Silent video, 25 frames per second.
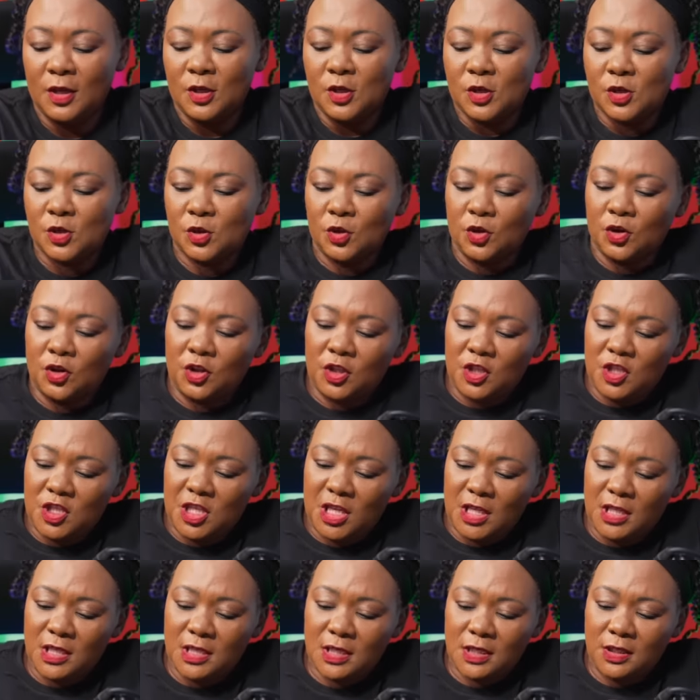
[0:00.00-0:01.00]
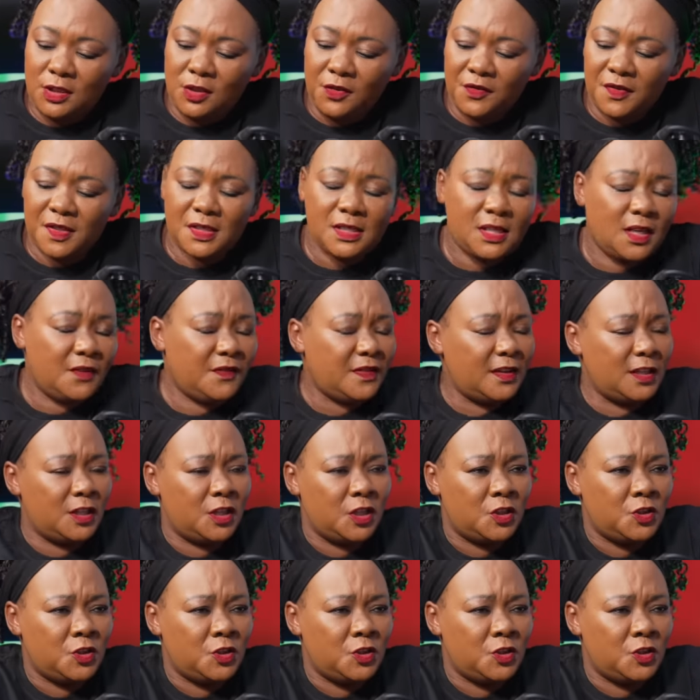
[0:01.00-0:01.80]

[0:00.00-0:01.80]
So, Judge, you've served the